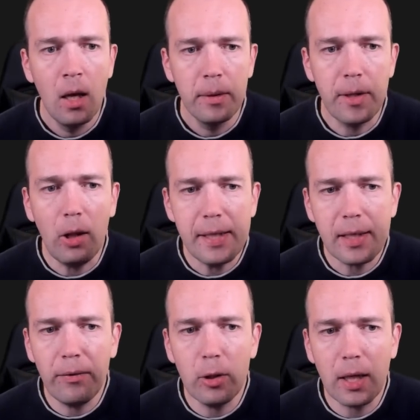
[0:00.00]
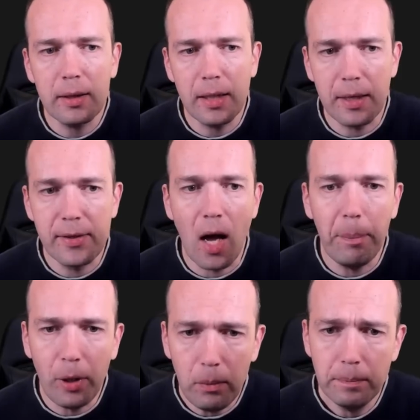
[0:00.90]
Now let's have a look at the
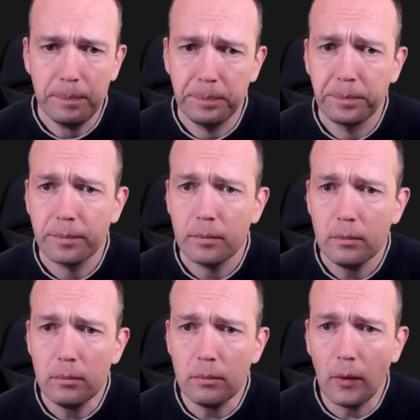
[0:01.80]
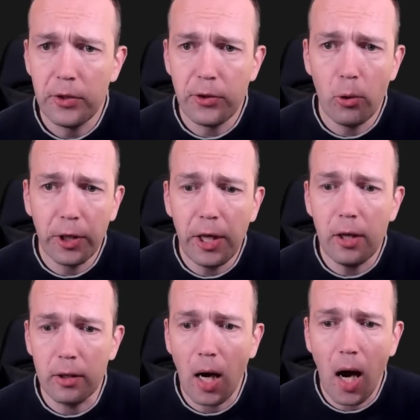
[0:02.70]
example. So
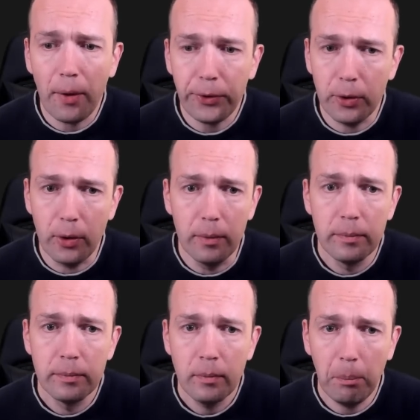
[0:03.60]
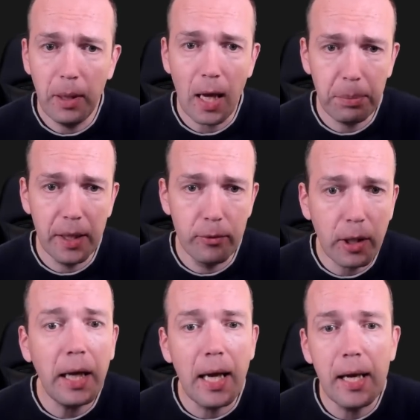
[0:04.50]
here, after black played rook
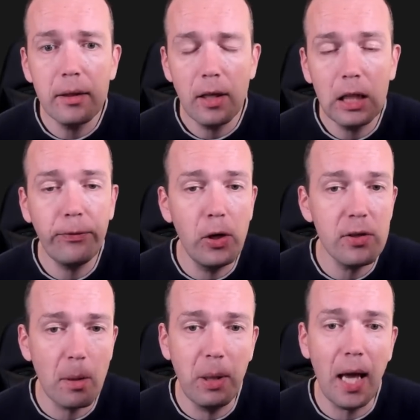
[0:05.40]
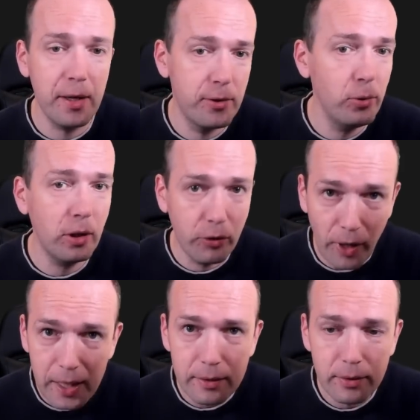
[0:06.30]
a8, it feels that black is doing
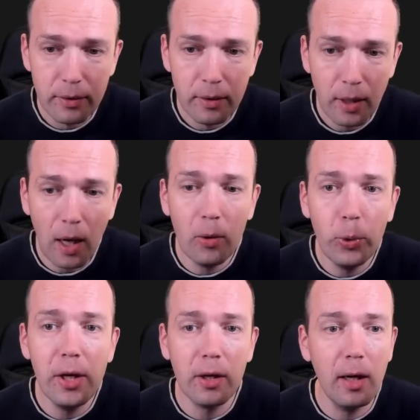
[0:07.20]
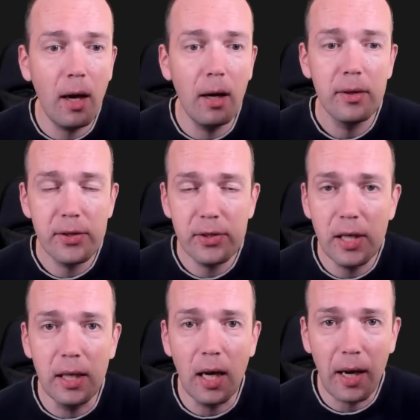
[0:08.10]
great, and we are gonna
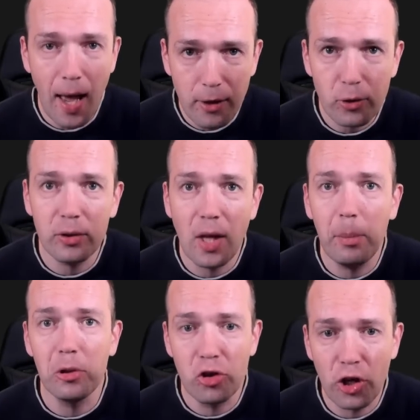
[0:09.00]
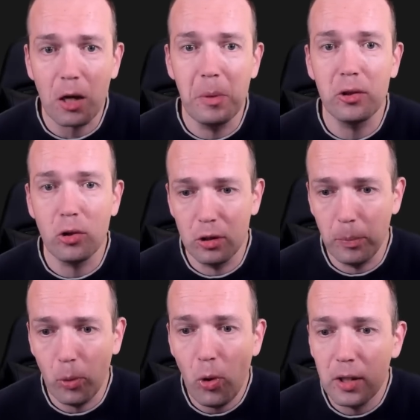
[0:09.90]
see an actual double checkmate on the
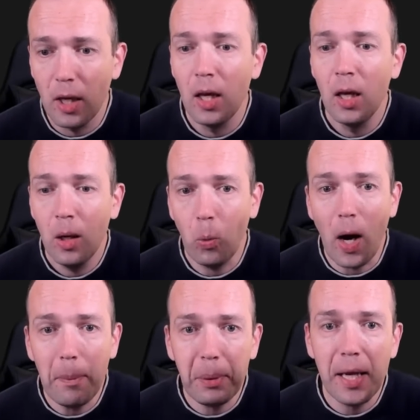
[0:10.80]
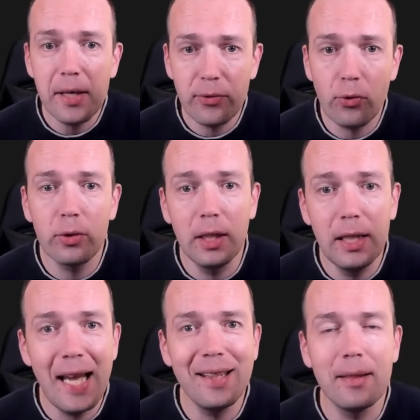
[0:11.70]
board. White plays rook
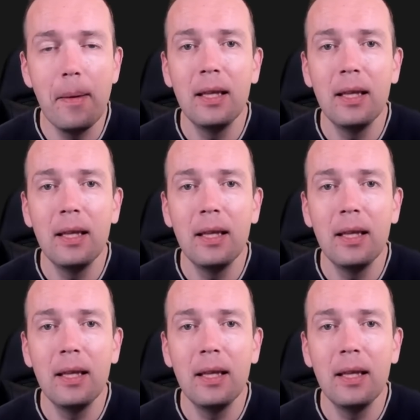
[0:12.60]
d8